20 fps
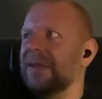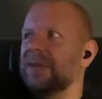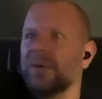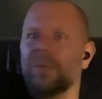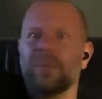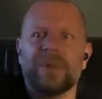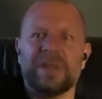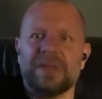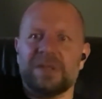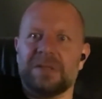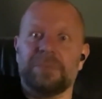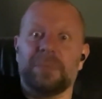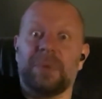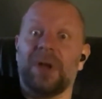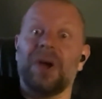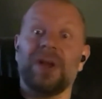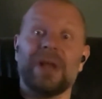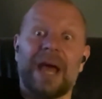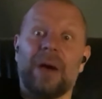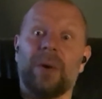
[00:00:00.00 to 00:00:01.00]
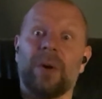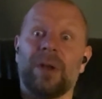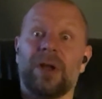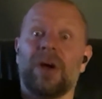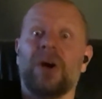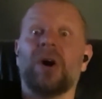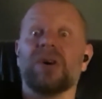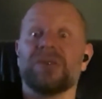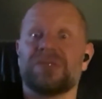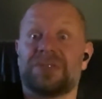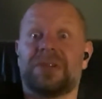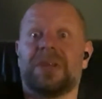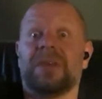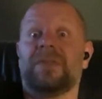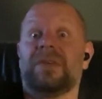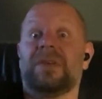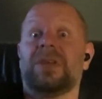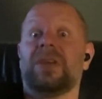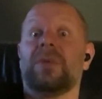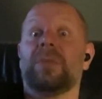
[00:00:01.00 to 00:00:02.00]
up with is burnout and a husk
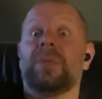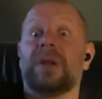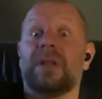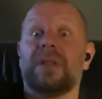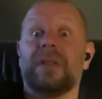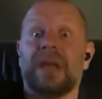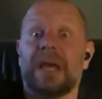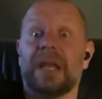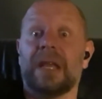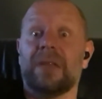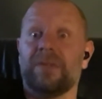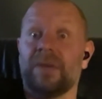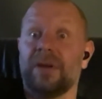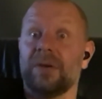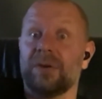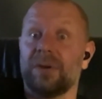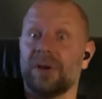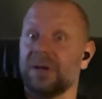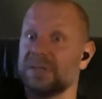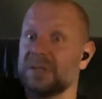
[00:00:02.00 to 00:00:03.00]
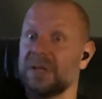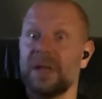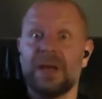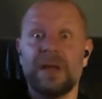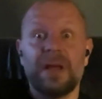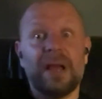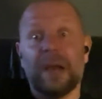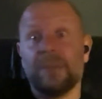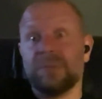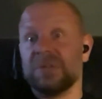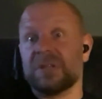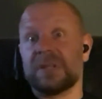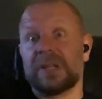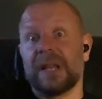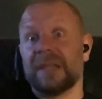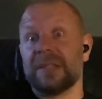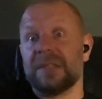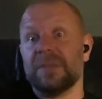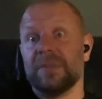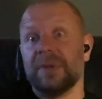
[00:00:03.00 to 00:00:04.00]
of a human at the end of it who goes, "I'm just
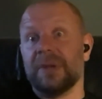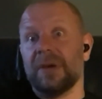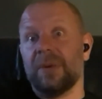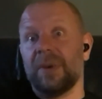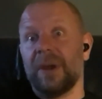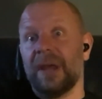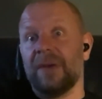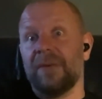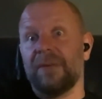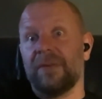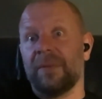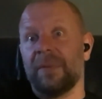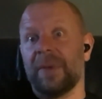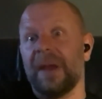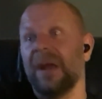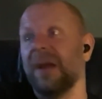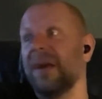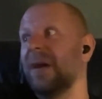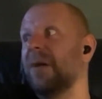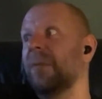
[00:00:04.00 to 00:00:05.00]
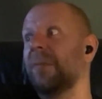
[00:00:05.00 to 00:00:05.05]
glad to be away from it."